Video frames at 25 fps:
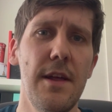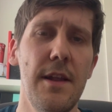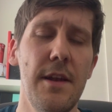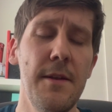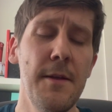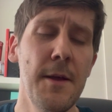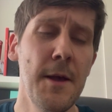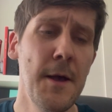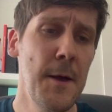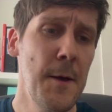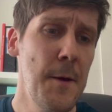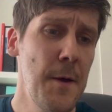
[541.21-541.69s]

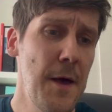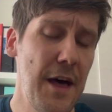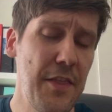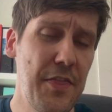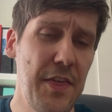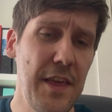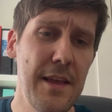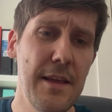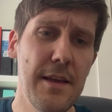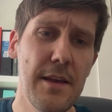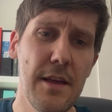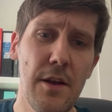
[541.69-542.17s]
And I
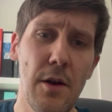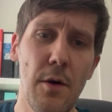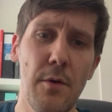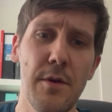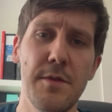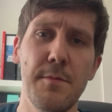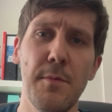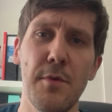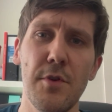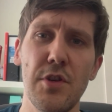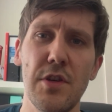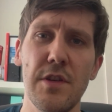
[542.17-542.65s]
think,
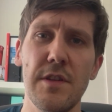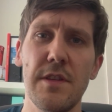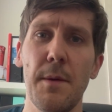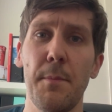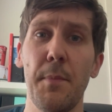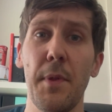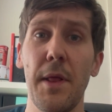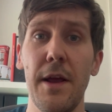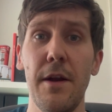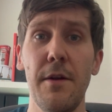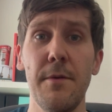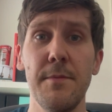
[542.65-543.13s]
as much as the
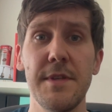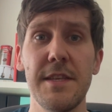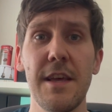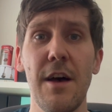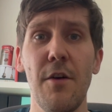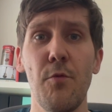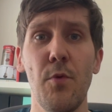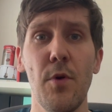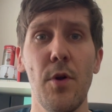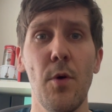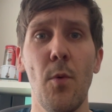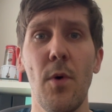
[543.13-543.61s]
player
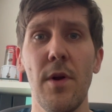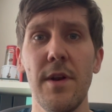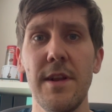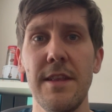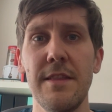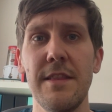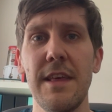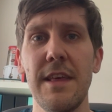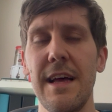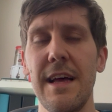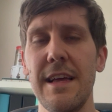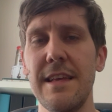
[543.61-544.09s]
himself would have
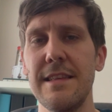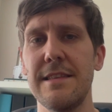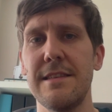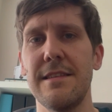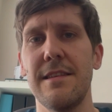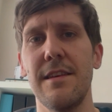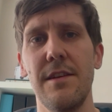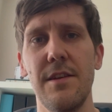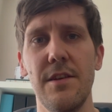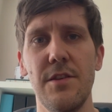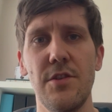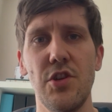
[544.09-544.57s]
wanted it's
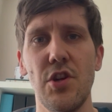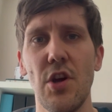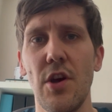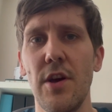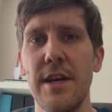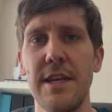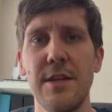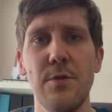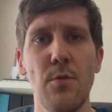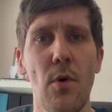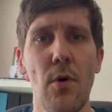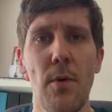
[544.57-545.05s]
a
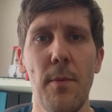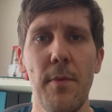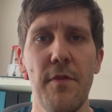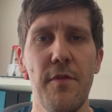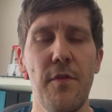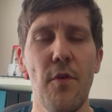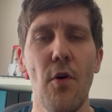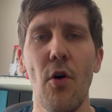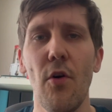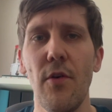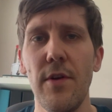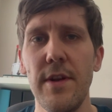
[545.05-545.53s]
shirt he's worn
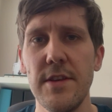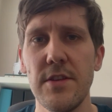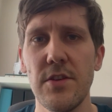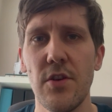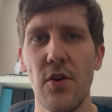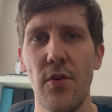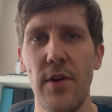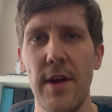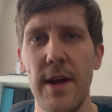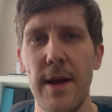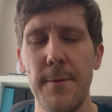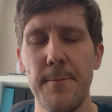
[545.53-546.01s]
before in his
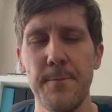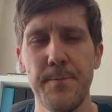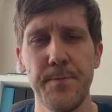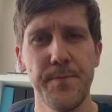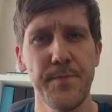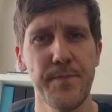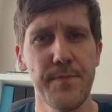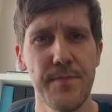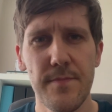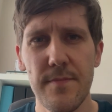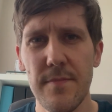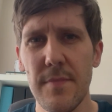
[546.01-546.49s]
career.
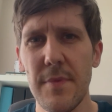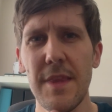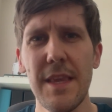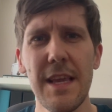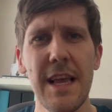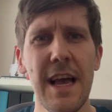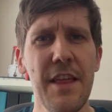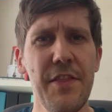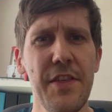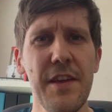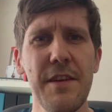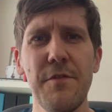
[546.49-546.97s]

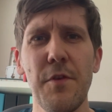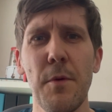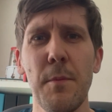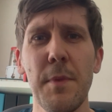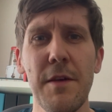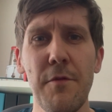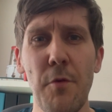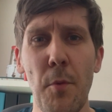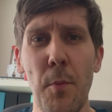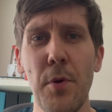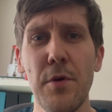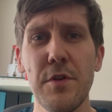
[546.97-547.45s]
I think from
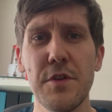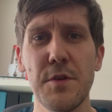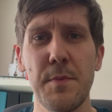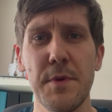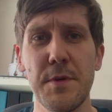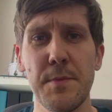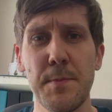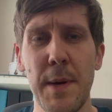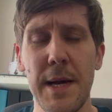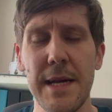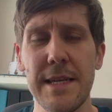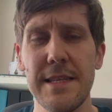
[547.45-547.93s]
Liverpool's
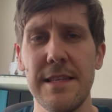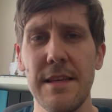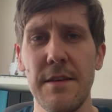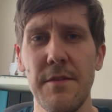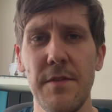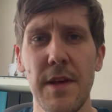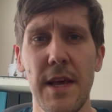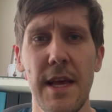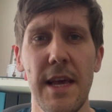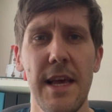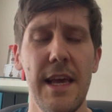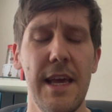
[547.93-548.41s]

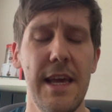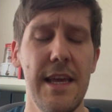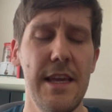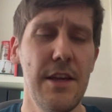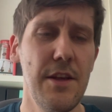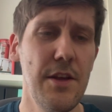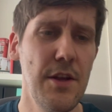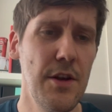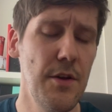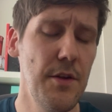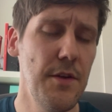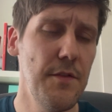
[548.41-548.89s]
perspective,
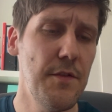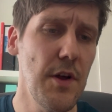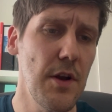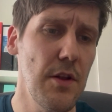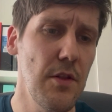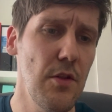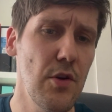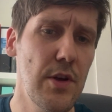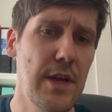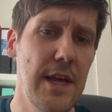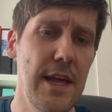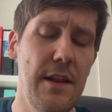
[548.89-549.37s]
you've got to
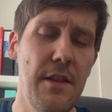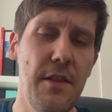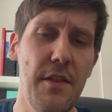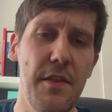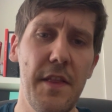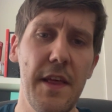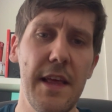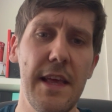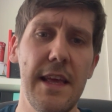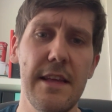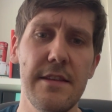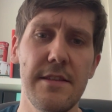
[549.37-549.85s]
look at it and
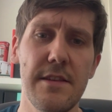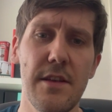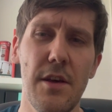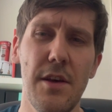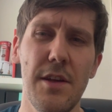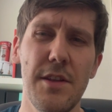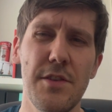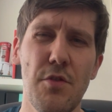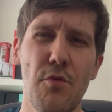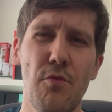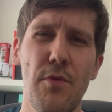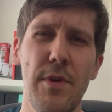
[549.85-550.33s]
think it's
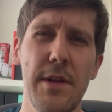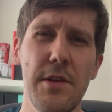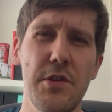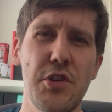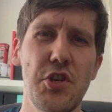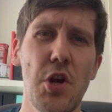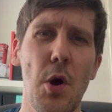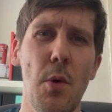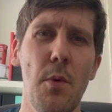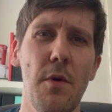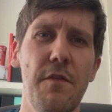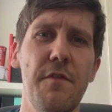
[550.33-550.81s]
a real
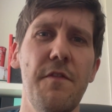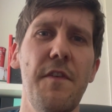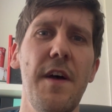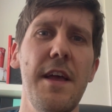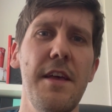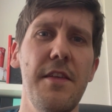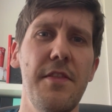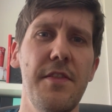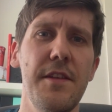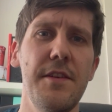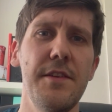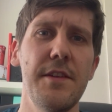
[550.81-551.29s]
show of
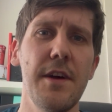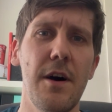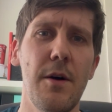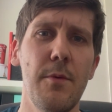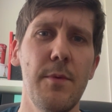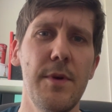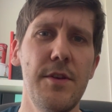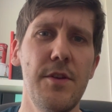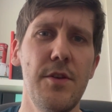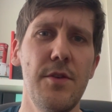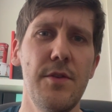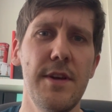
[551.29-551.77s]
faith in
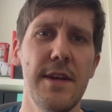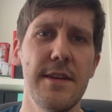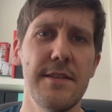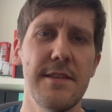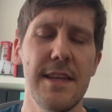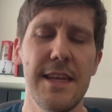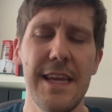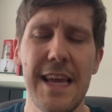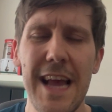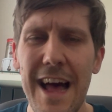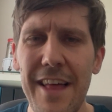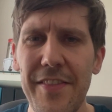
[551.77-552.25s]
Darwin Núñez.
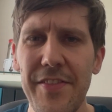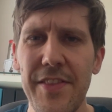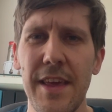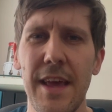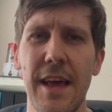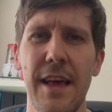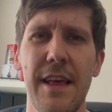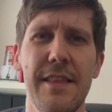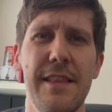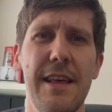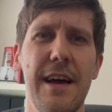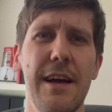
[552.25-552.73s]
He had
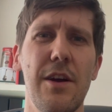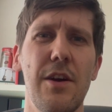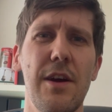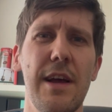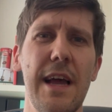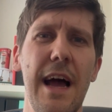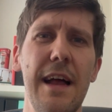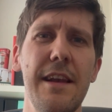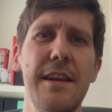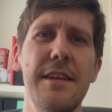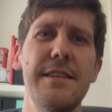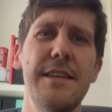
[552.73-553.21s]
that
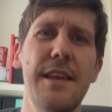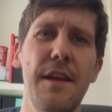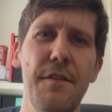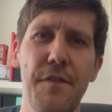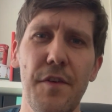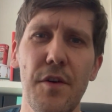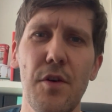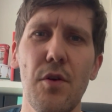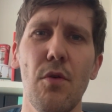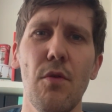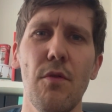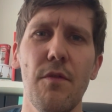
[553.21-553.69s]
kind of
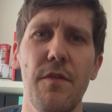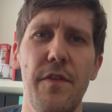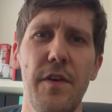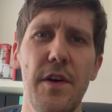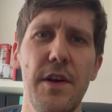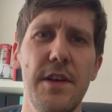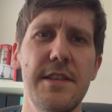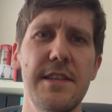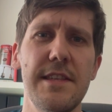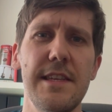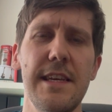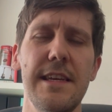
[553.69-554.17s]
difficult
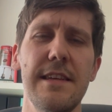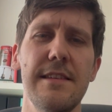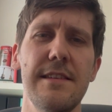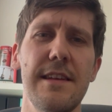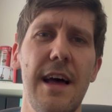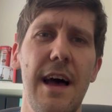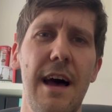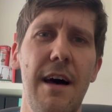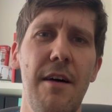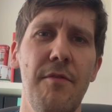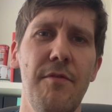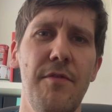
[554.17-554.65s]
first season
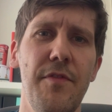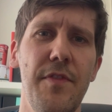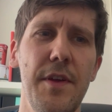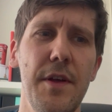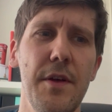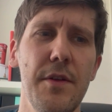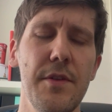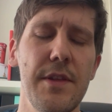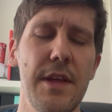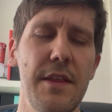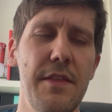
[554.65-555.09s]
at Anfield.